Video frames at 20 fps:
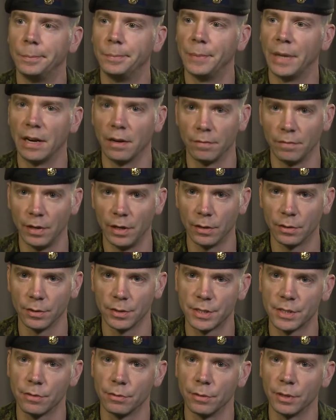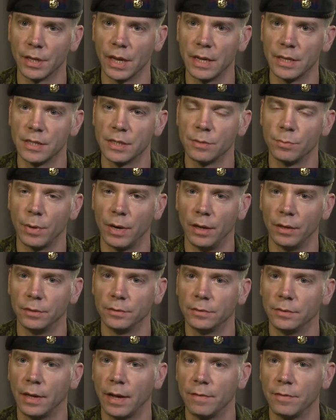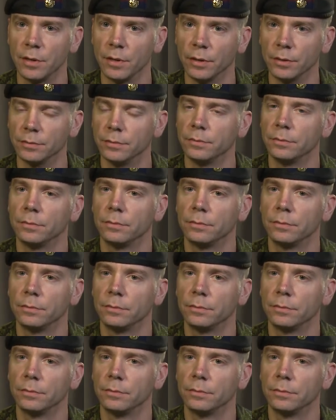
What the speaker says: letting vehicles through the gates as well after